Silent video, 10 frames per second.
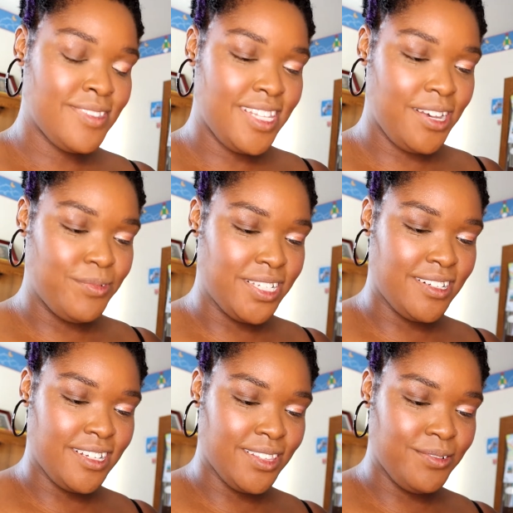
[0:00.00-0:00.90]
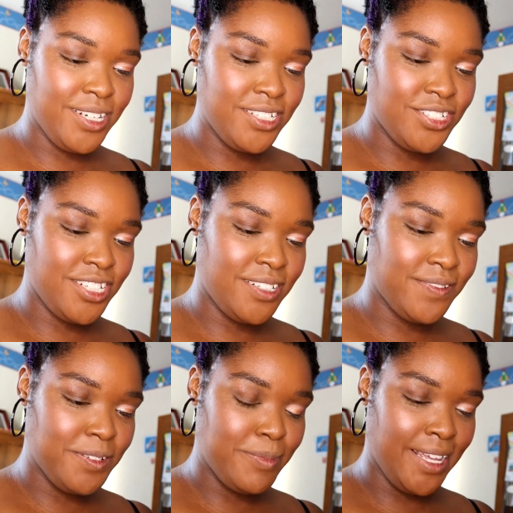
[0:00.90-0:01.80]
that was not the right shade
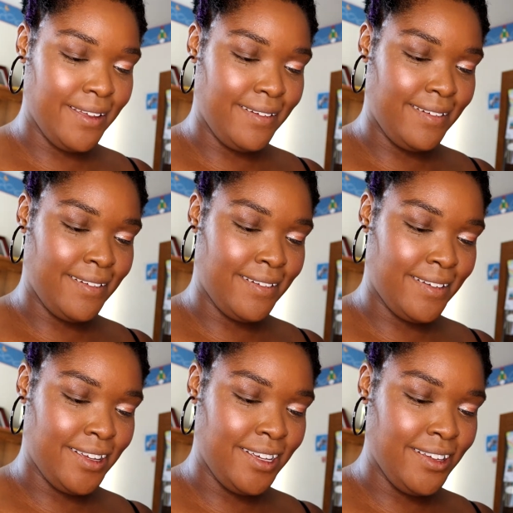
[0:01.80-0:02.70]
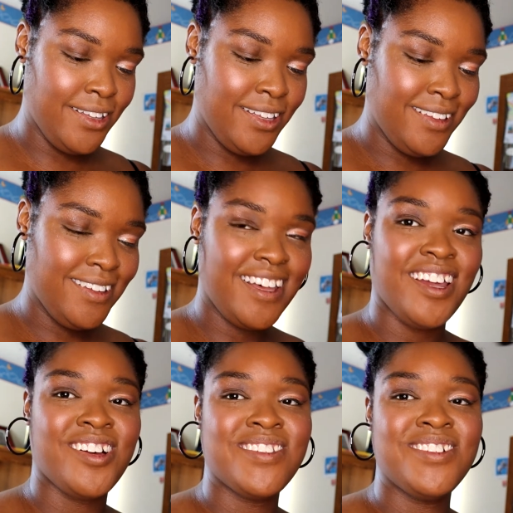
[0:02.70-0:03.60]
for my eye. I
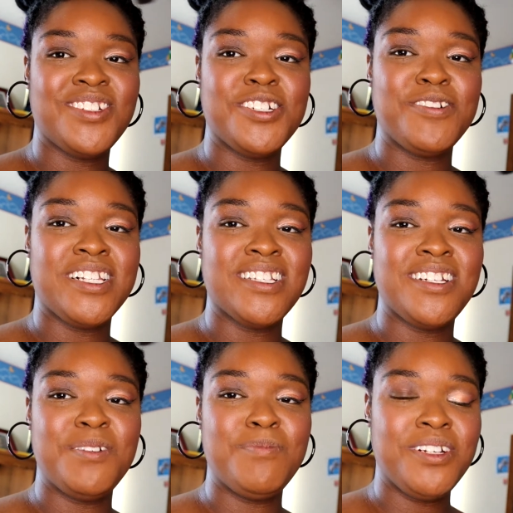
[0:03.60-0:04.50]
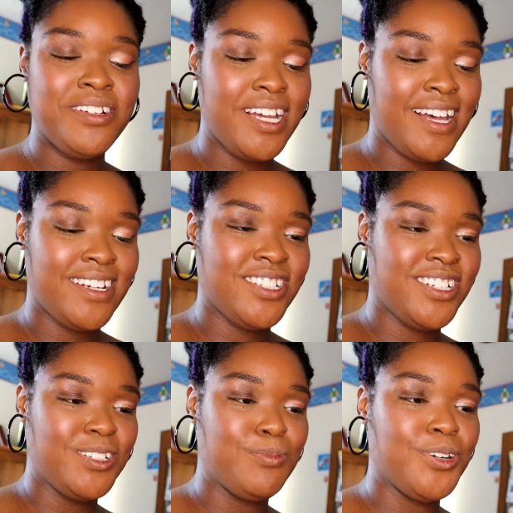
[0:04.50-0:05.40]
also just realized I didn't put on
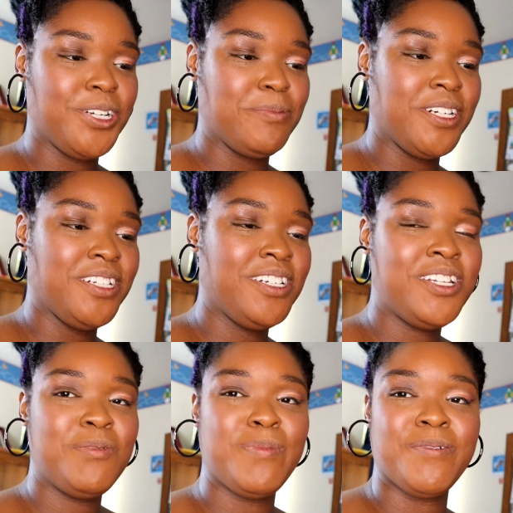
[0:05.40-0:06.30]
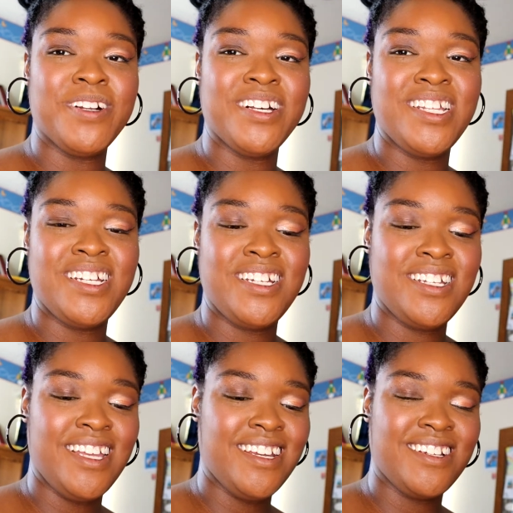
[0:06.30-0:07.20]
eyeshadow primer, but we're
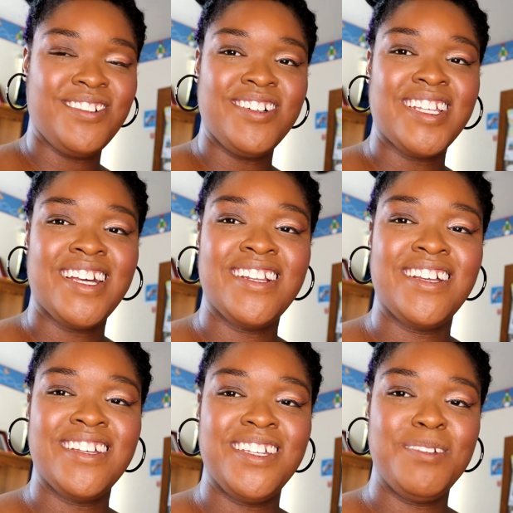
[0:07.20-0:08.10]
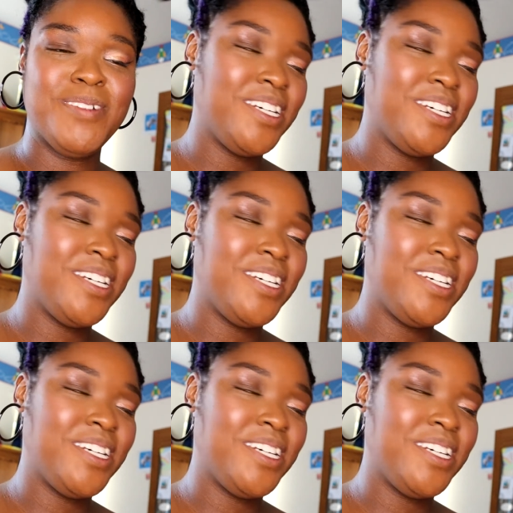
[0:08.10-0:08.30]
gonna ignore that and keep